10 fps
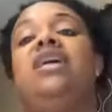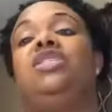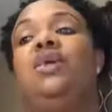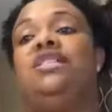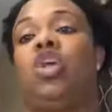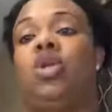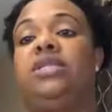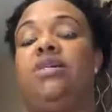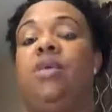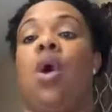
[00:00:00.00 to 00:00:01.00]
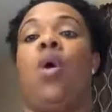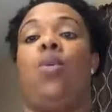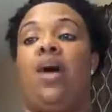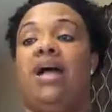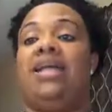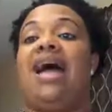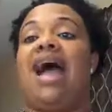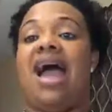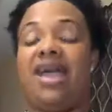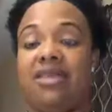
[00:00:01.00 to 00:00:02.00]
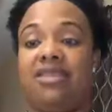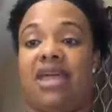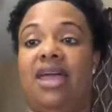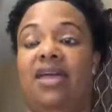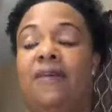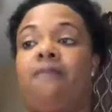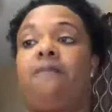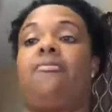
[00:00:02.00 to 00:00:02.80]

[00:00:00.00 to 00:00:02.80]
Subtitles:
So I told him, well, I think